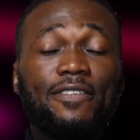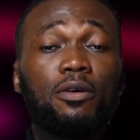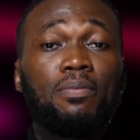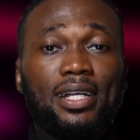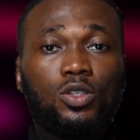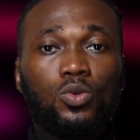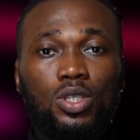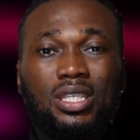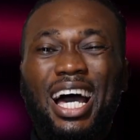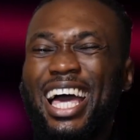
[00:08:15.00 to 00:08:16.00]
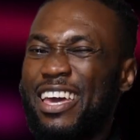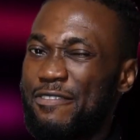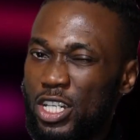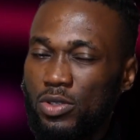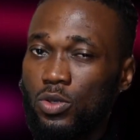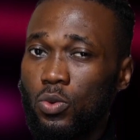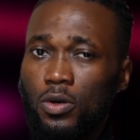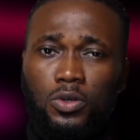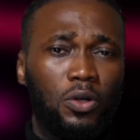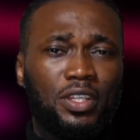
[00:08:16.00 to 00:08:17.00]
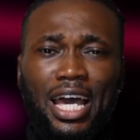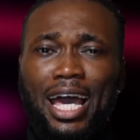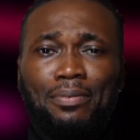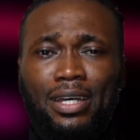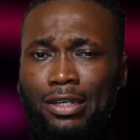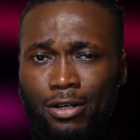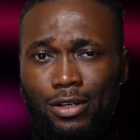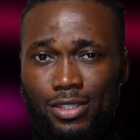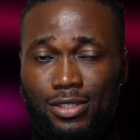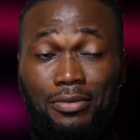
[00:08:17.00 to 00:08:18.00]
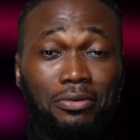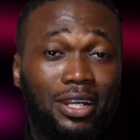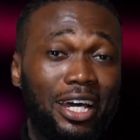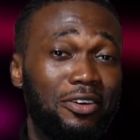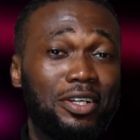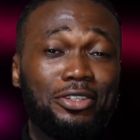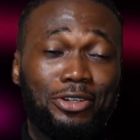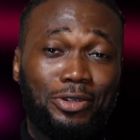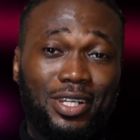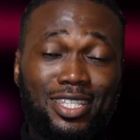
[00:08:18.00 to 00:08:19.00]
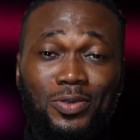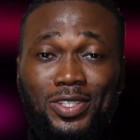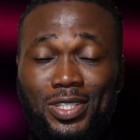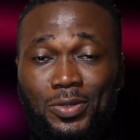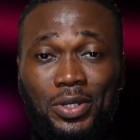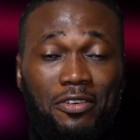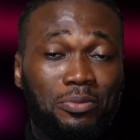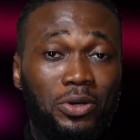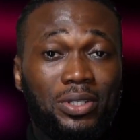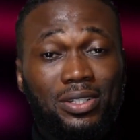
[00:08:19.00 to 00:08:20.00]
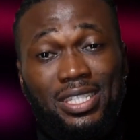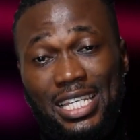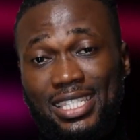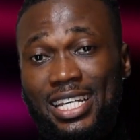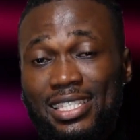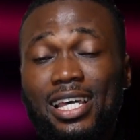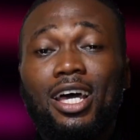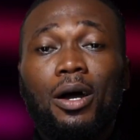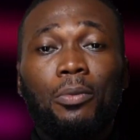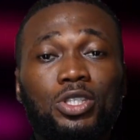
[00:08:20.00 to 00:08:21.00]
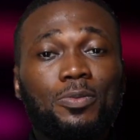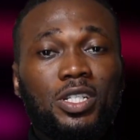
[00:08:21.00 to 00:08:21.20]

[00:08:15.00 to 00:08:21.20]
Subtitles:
if the battles was eventually worth all the hype that it got. Well, I don't really know. Let's wait until we hear from the other contestants, most